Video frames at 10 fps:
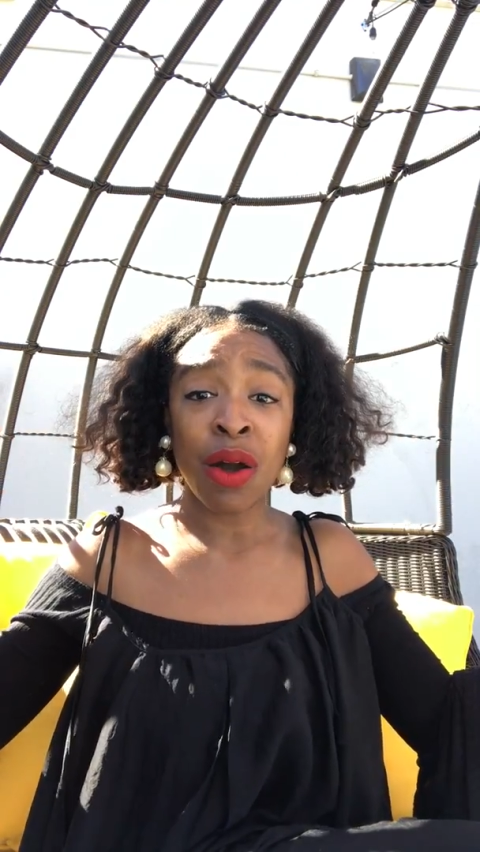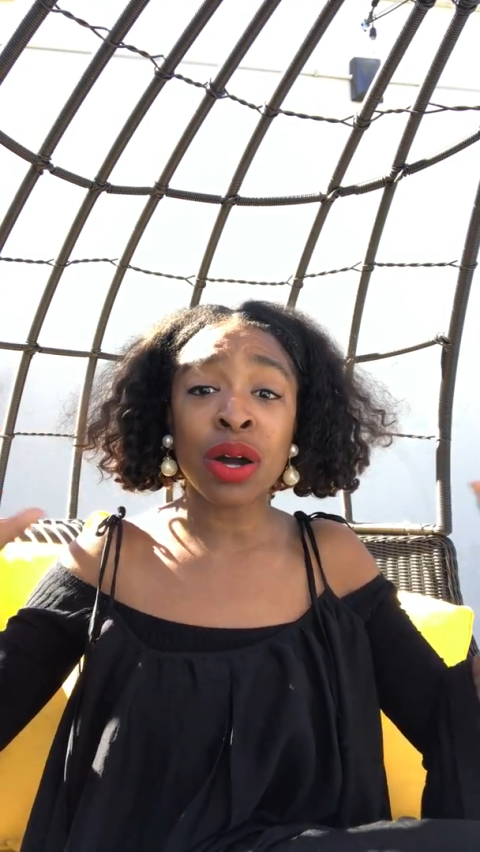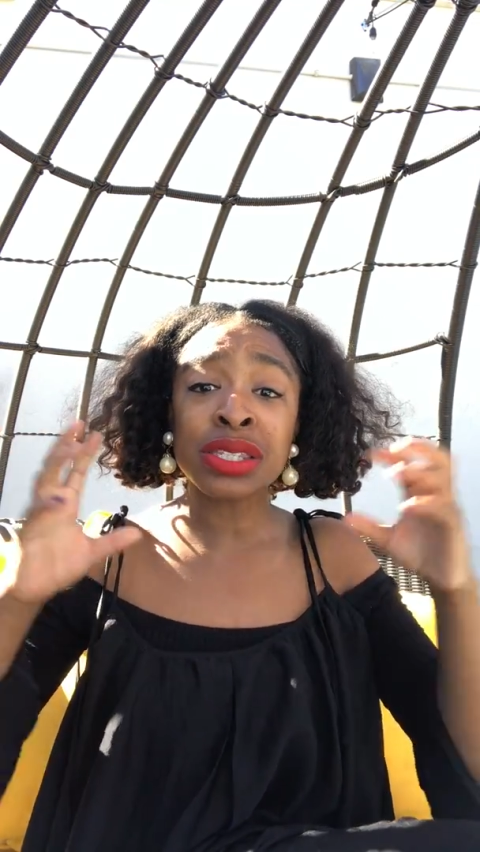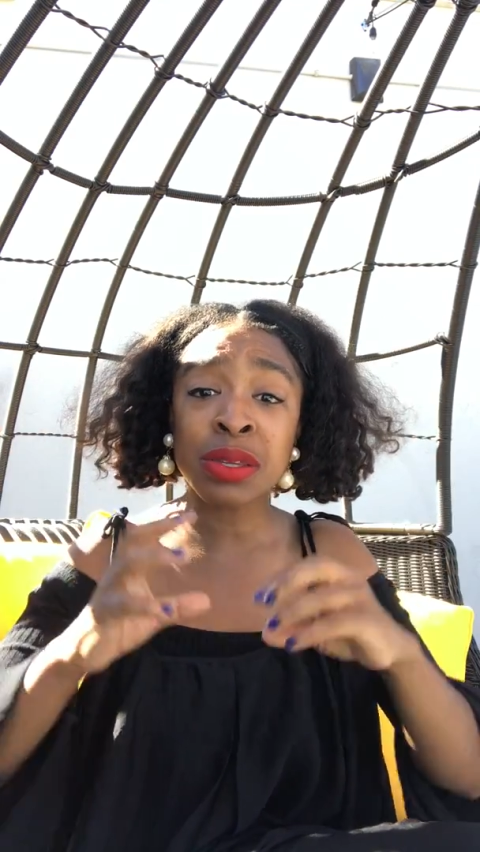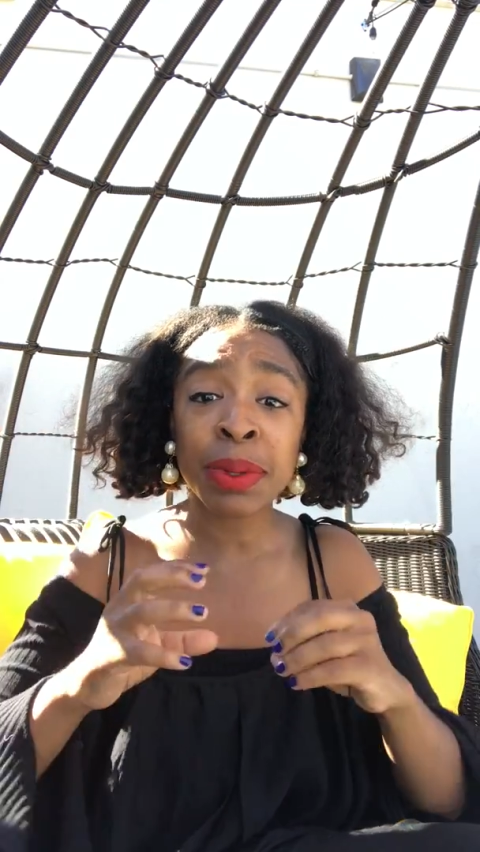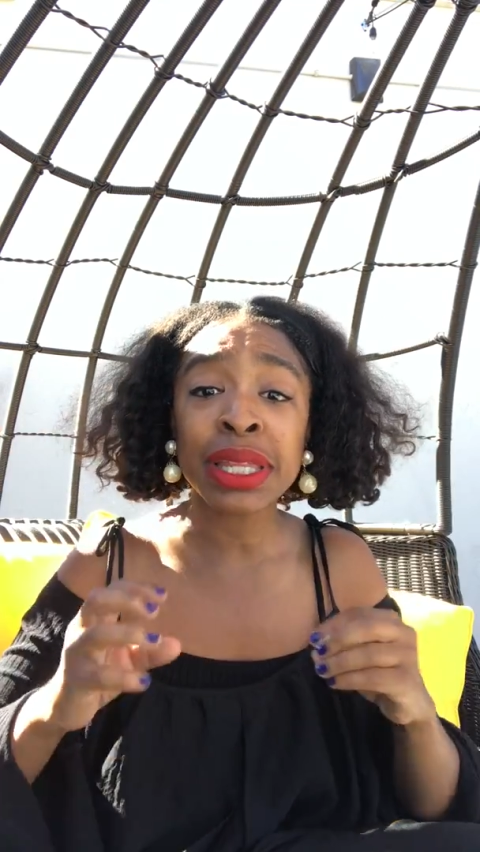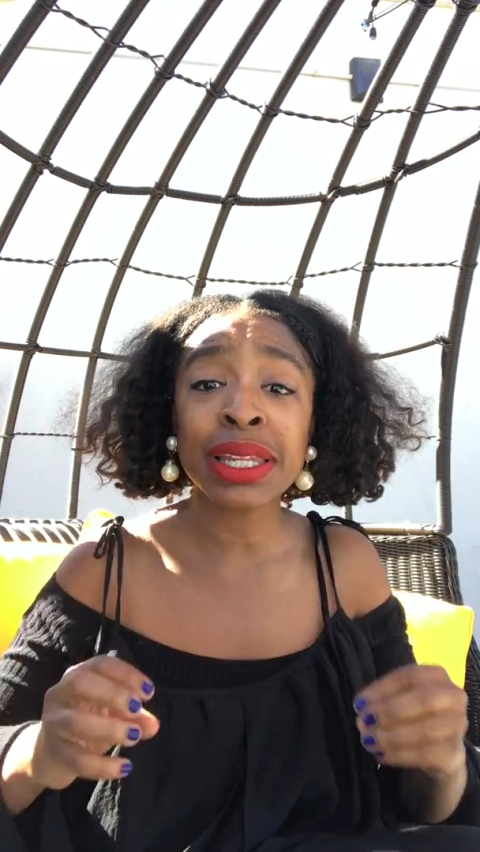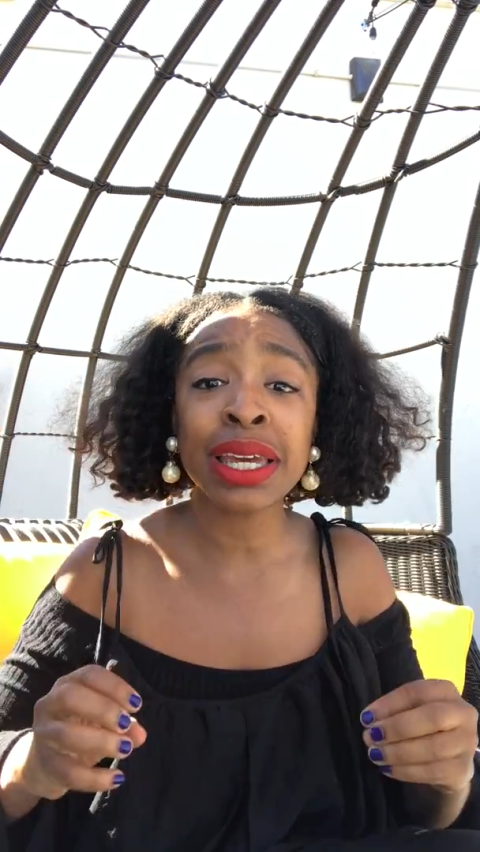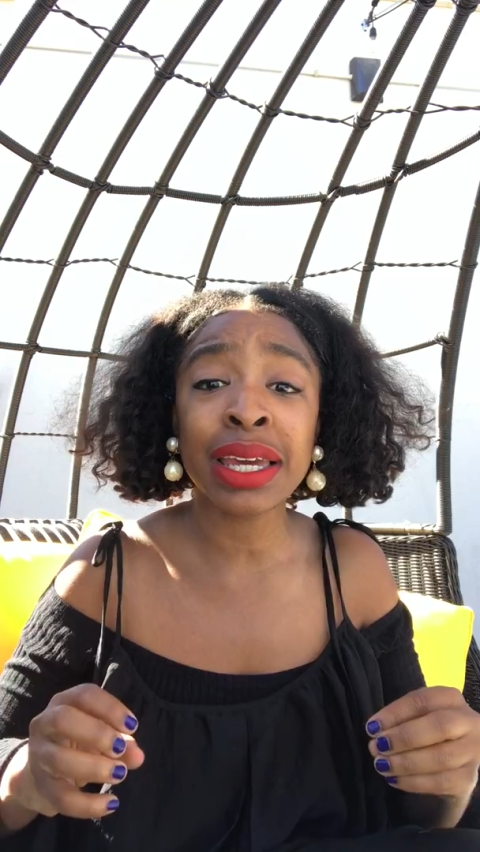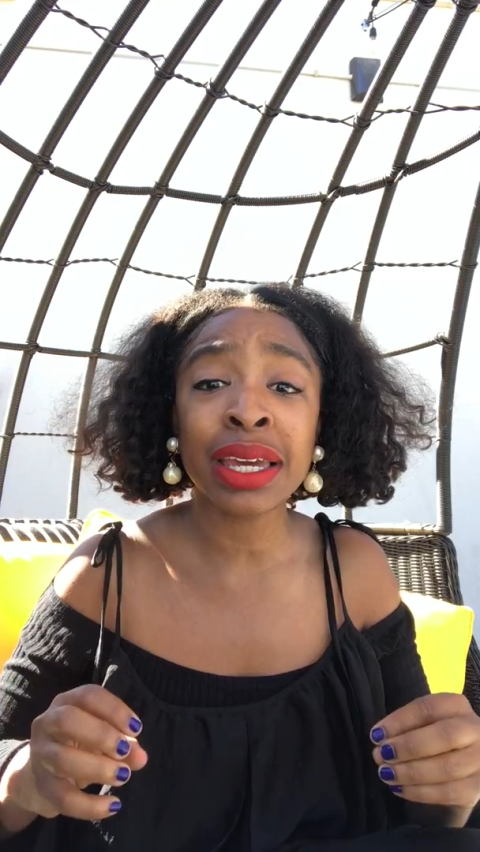
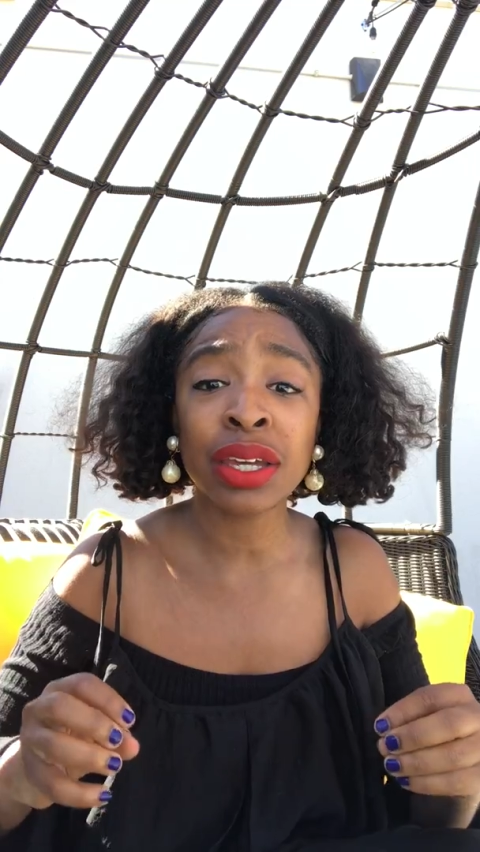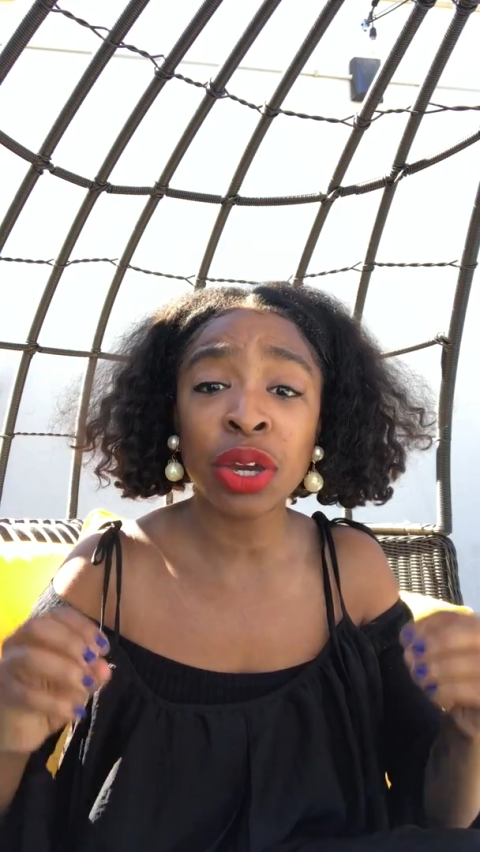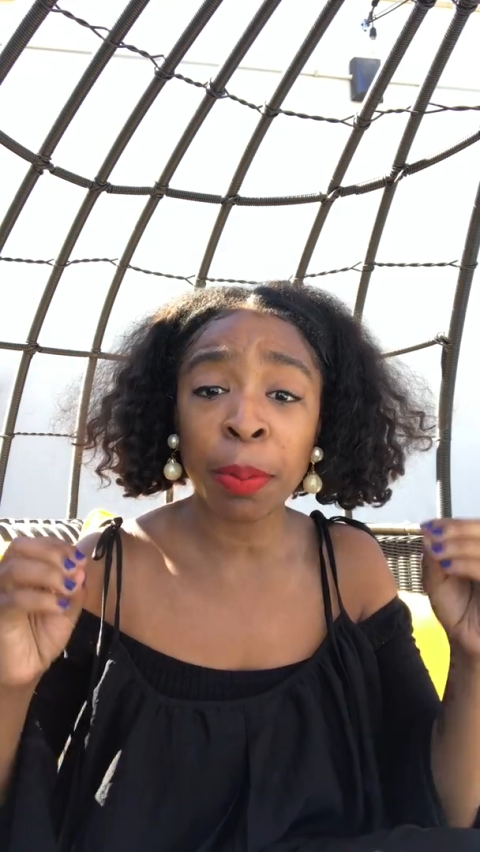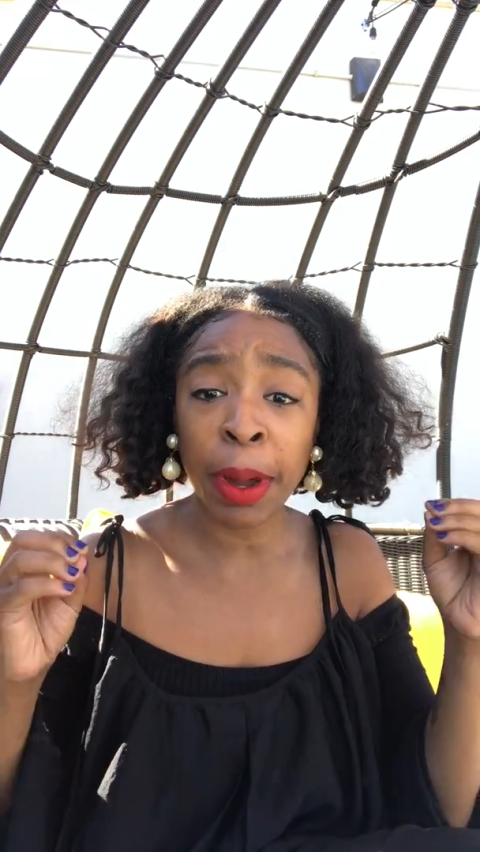Ultimately, your